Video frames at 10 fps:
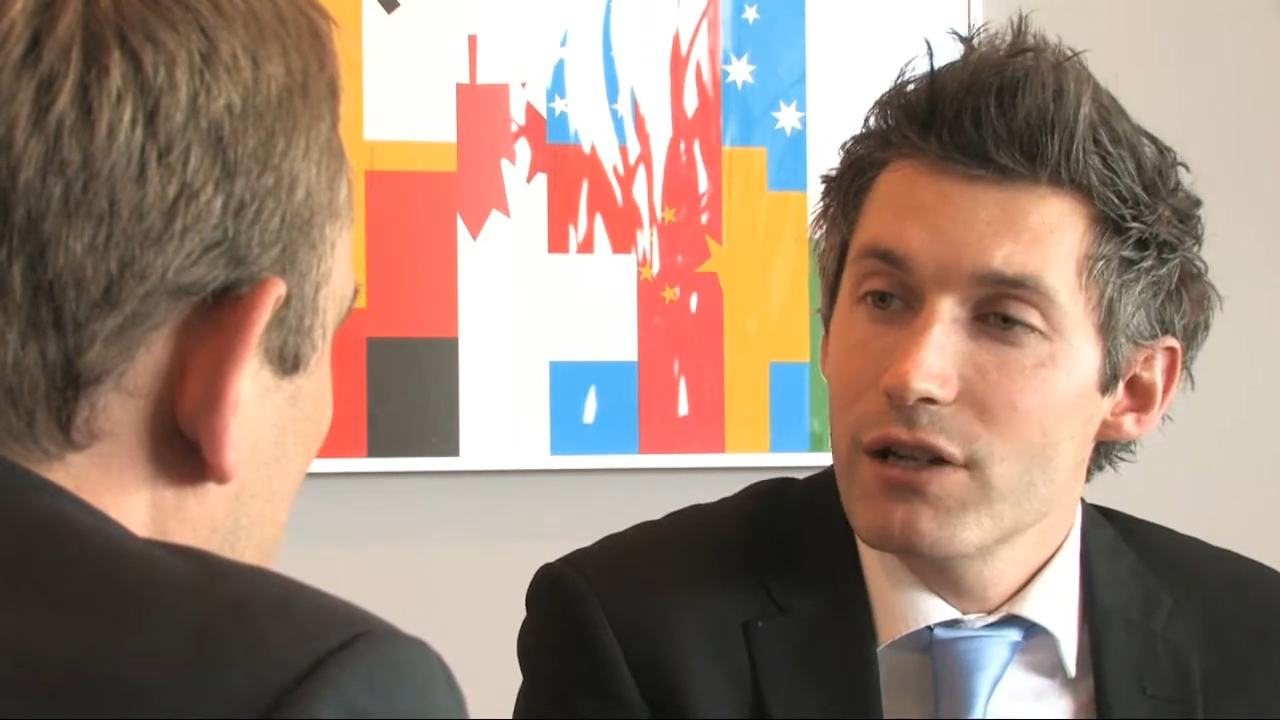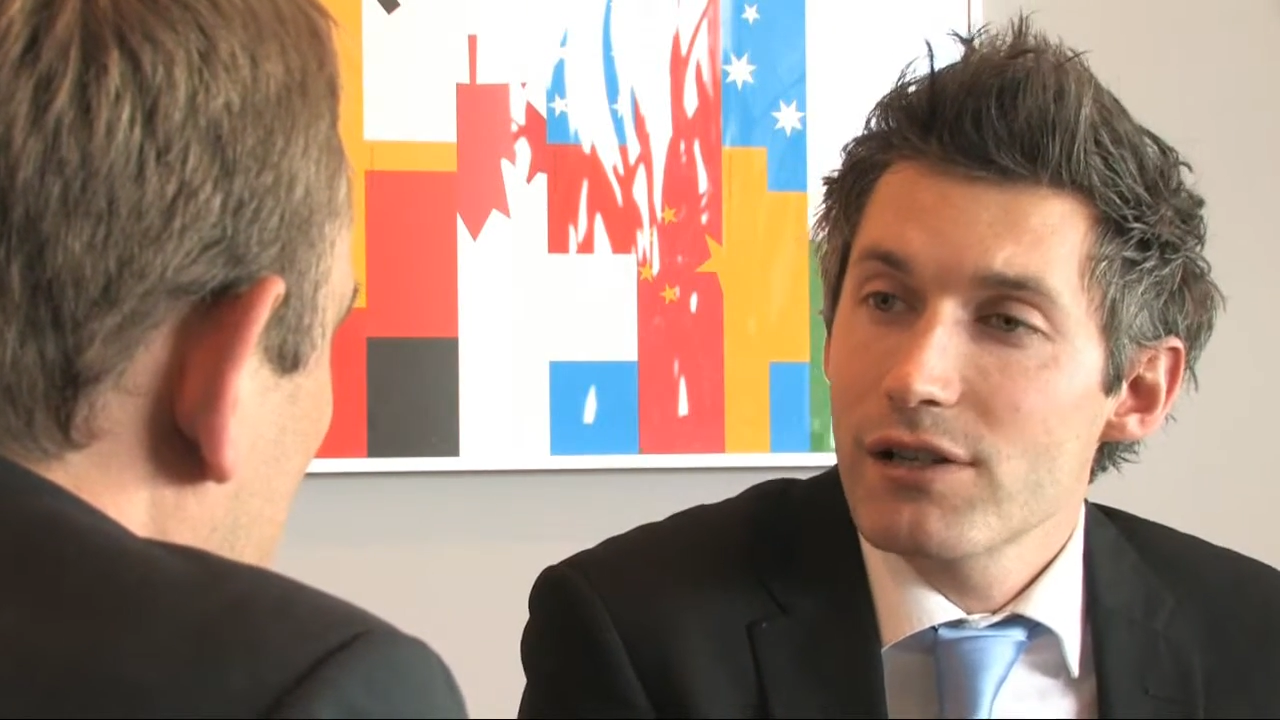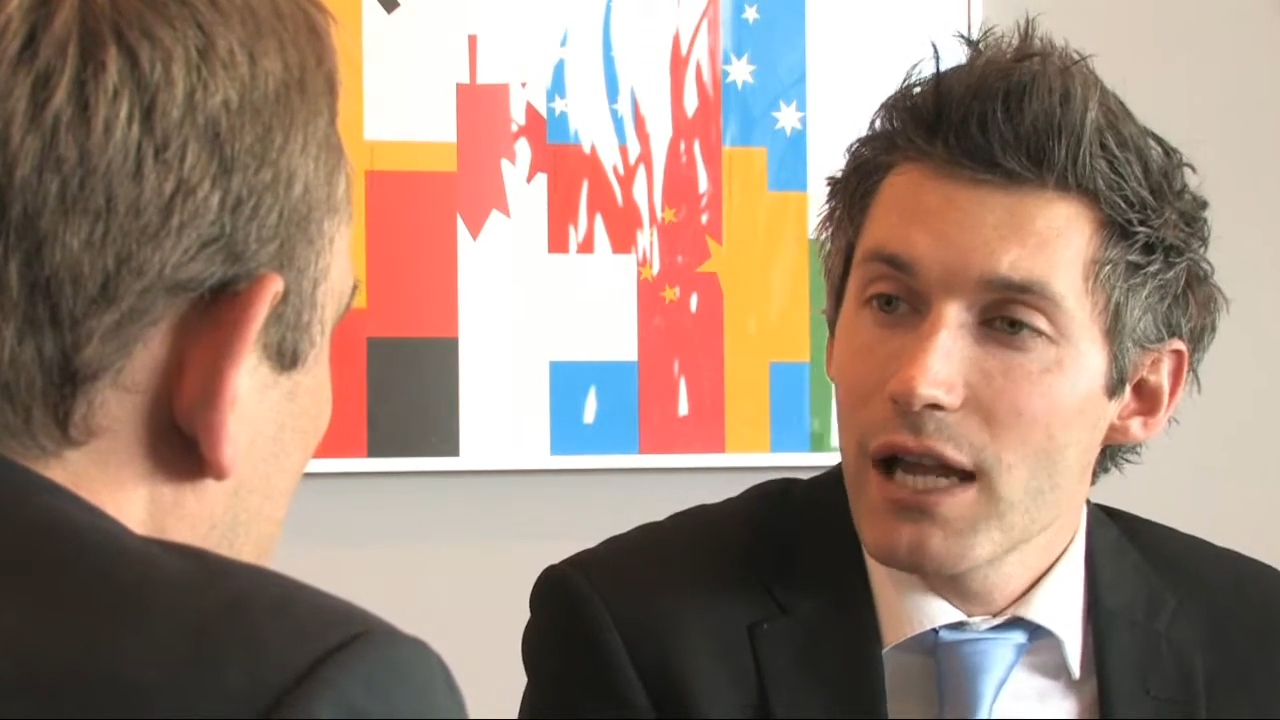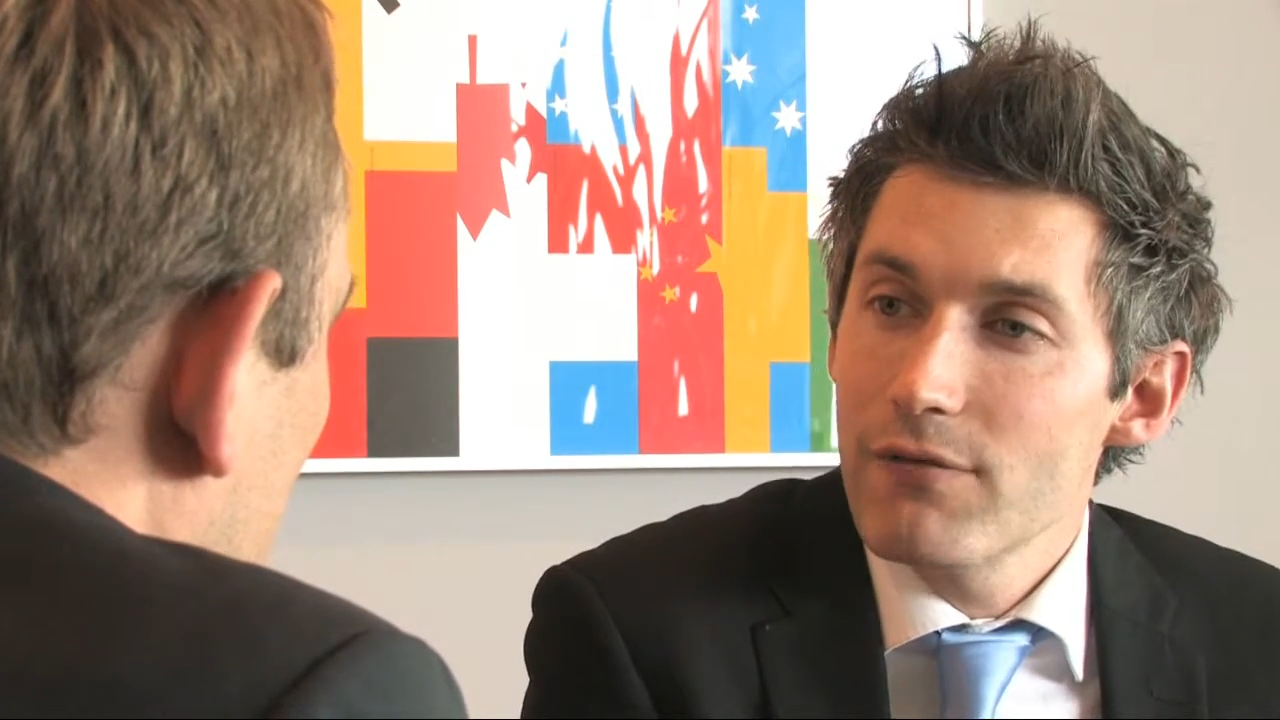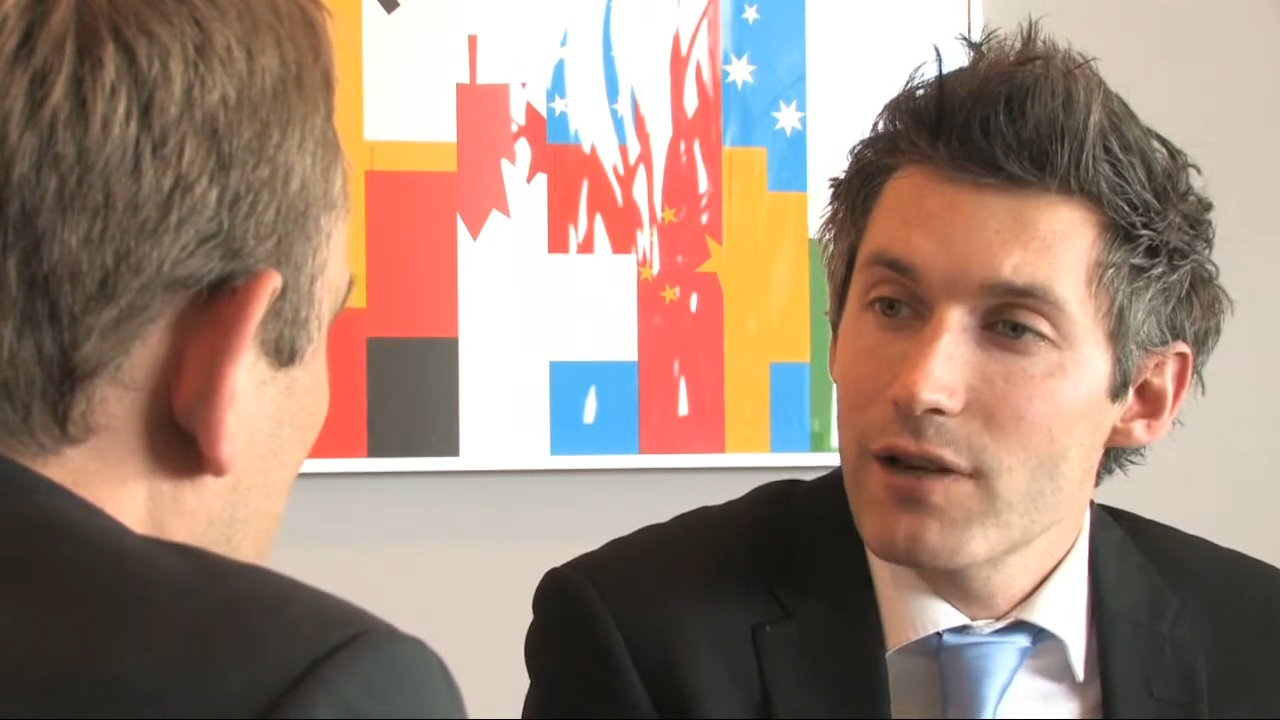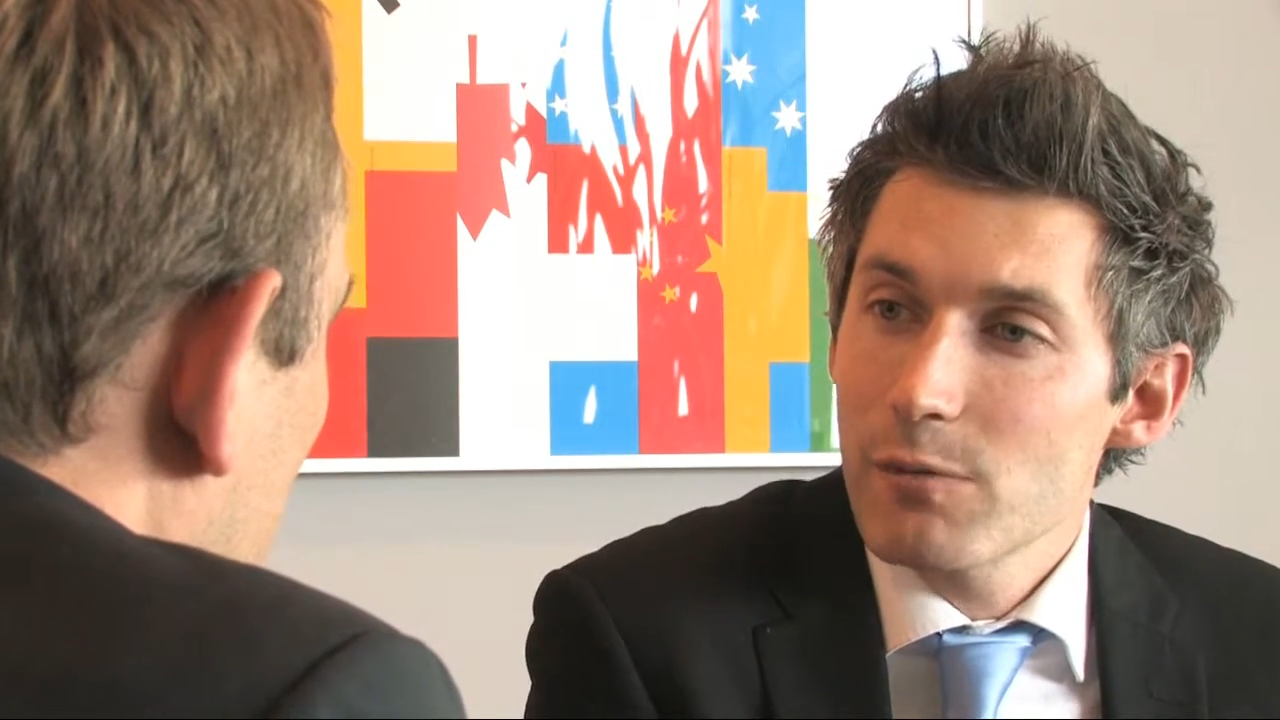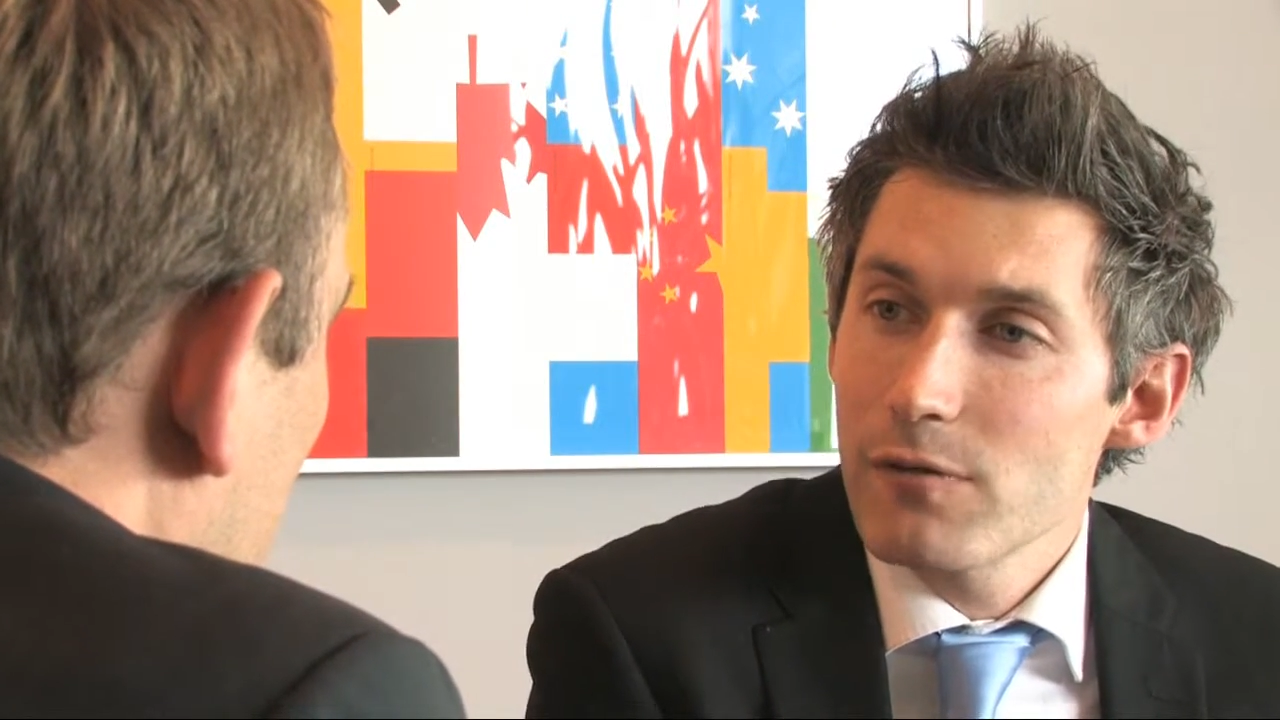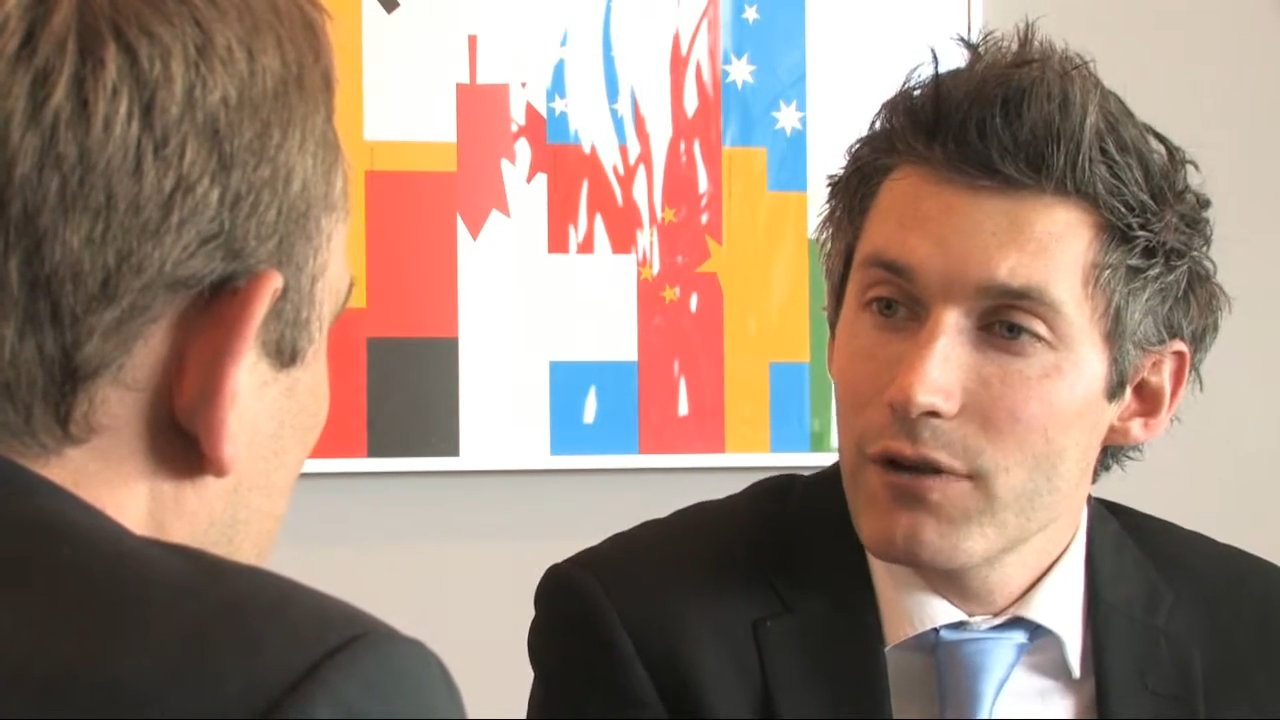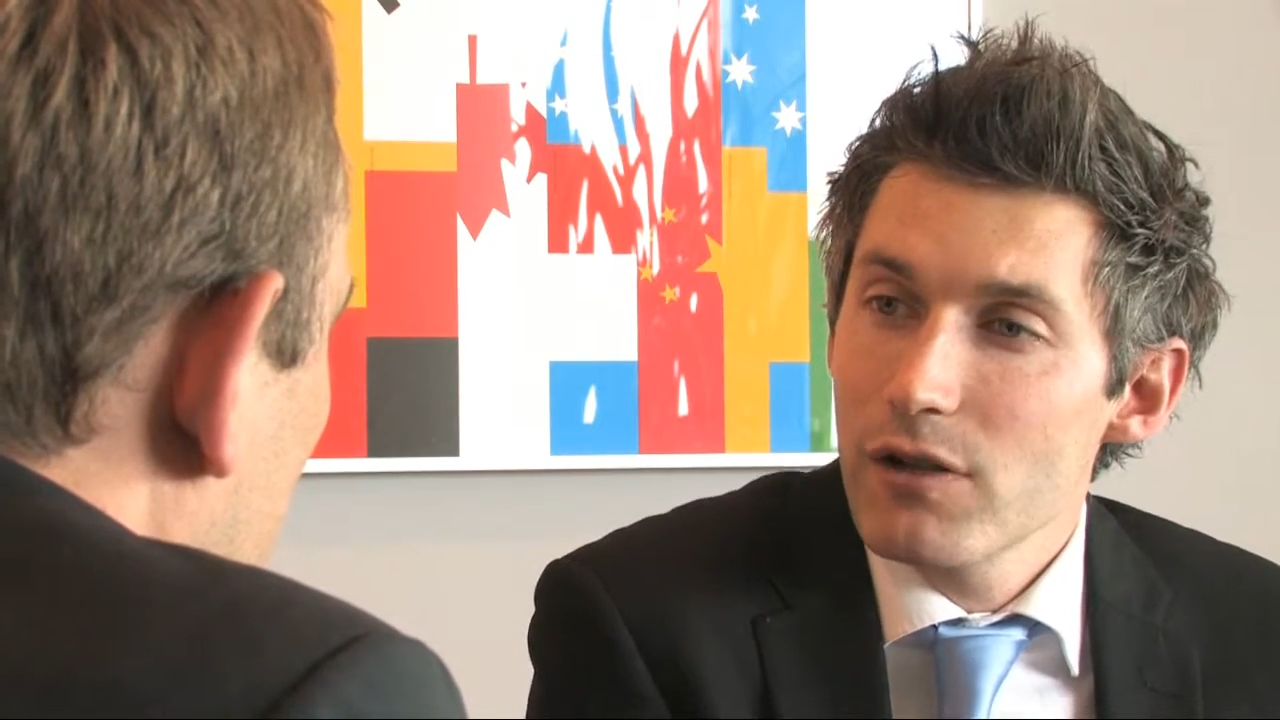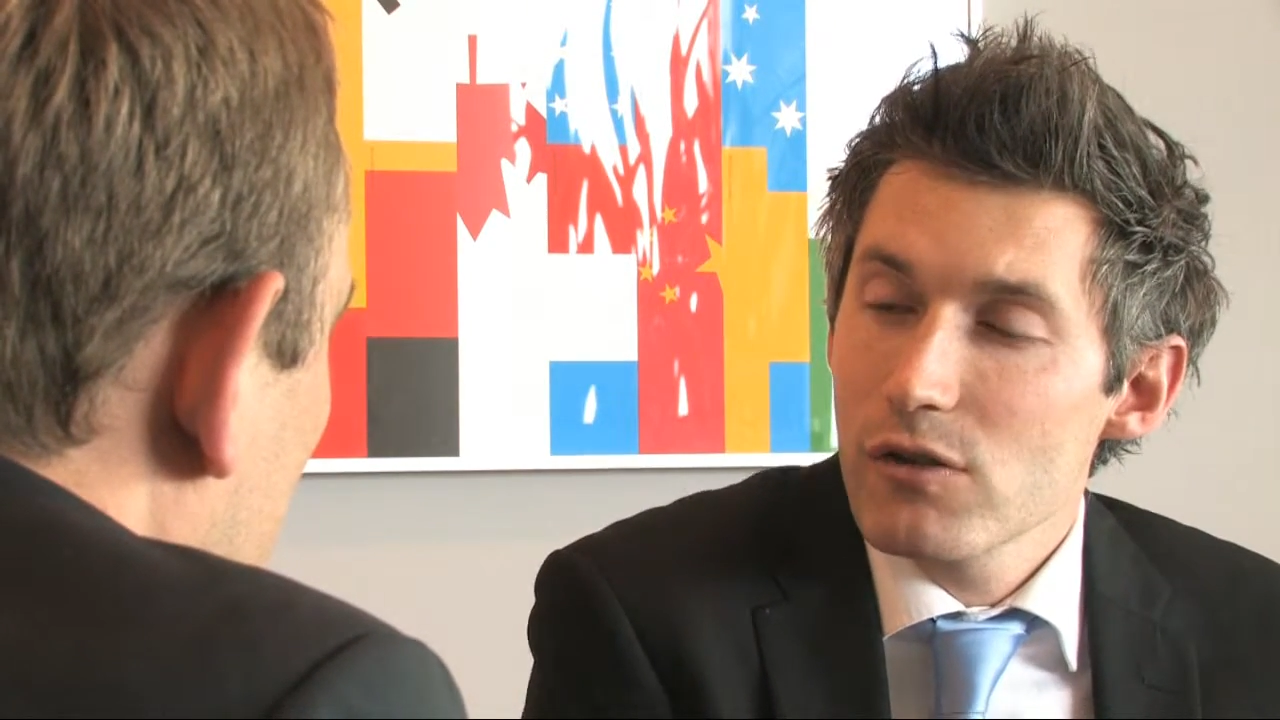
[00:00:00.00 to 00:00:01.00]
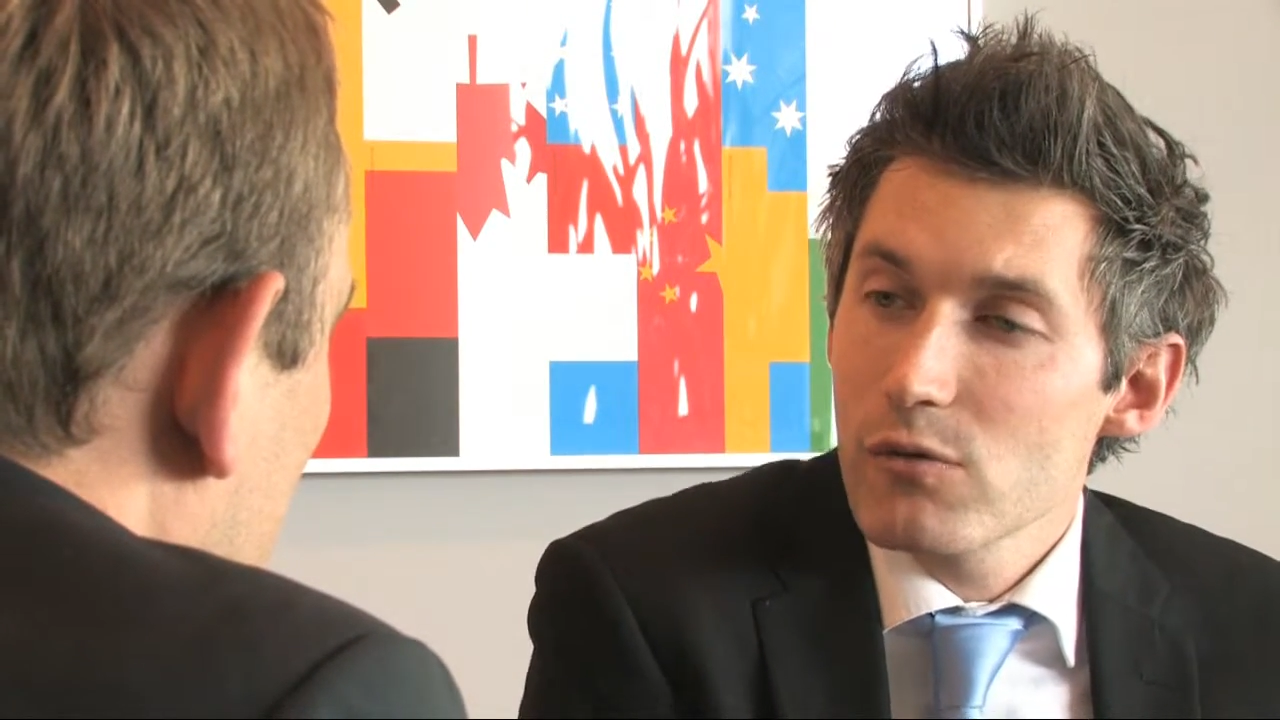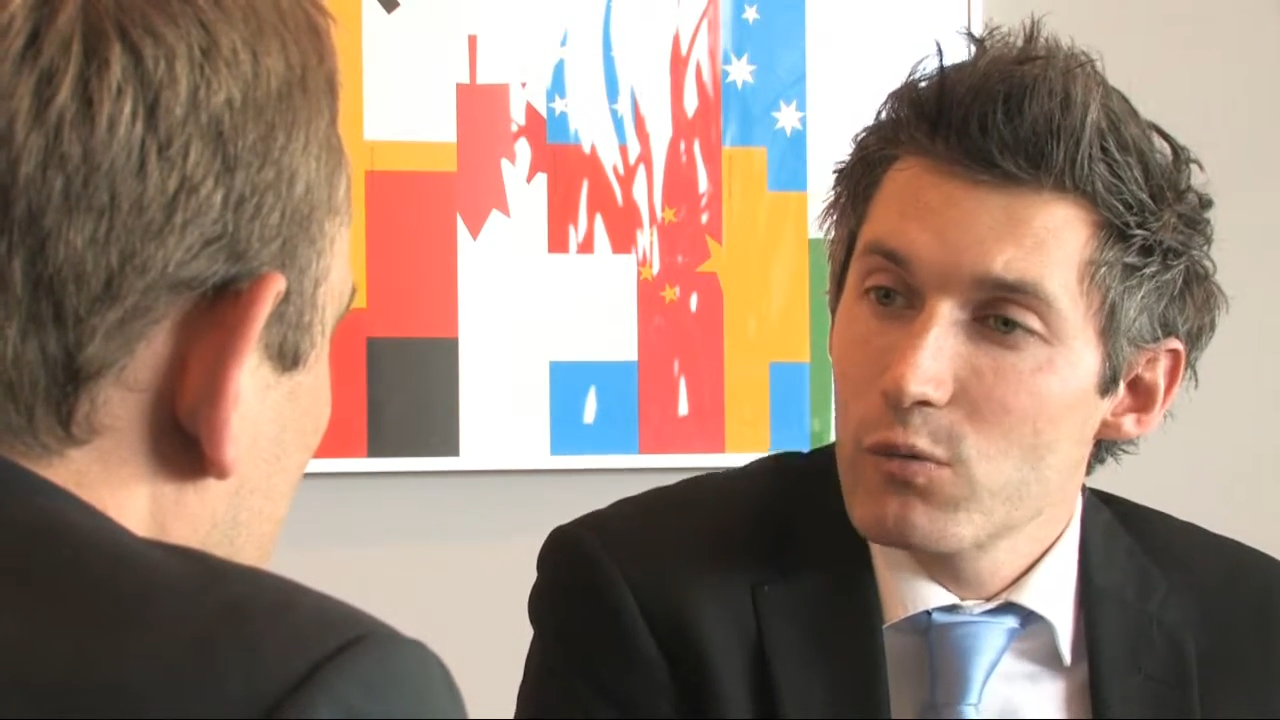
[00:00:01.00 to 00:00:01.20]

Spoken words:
estate investment funds,